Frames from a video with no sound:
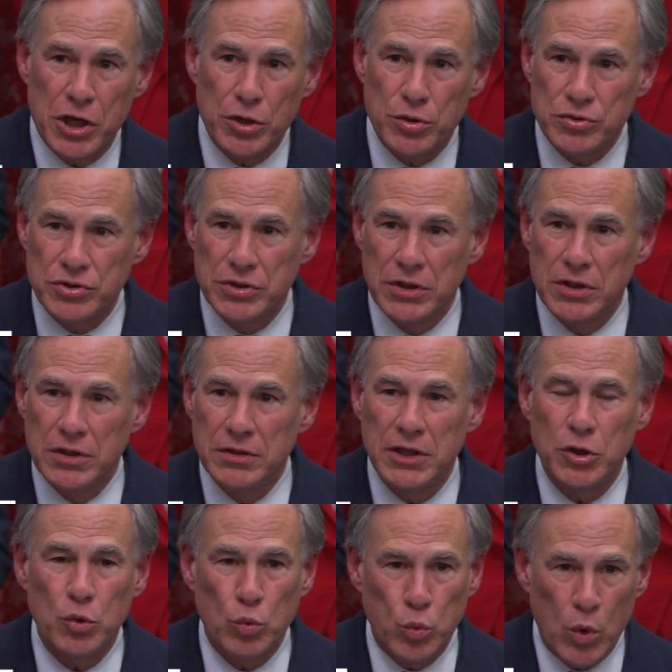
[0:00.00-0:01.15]
knows
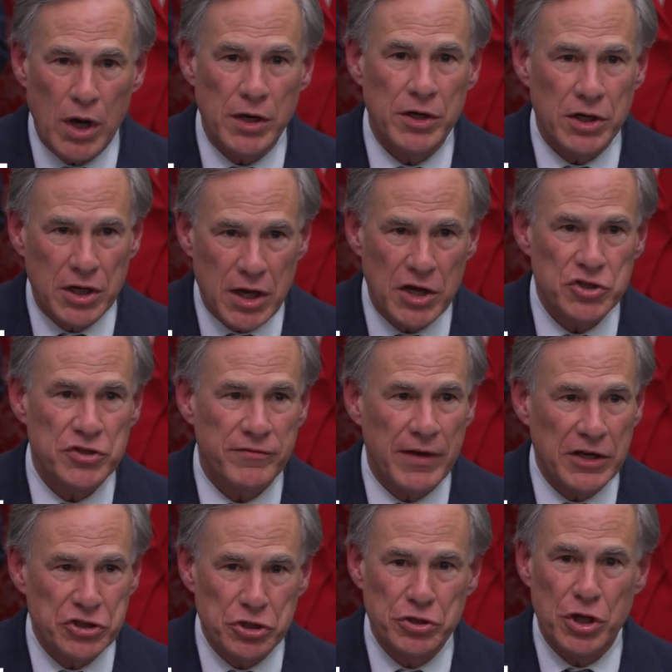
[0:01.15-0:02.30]
that water
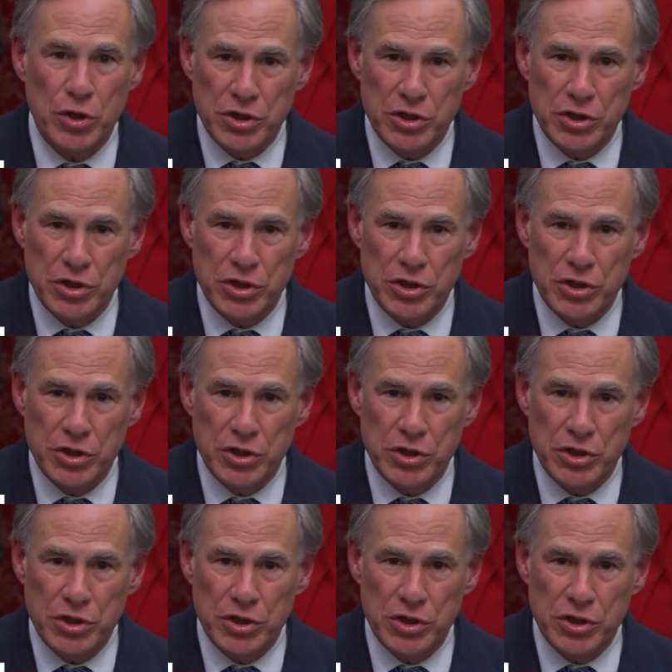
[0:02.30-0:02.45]
conservation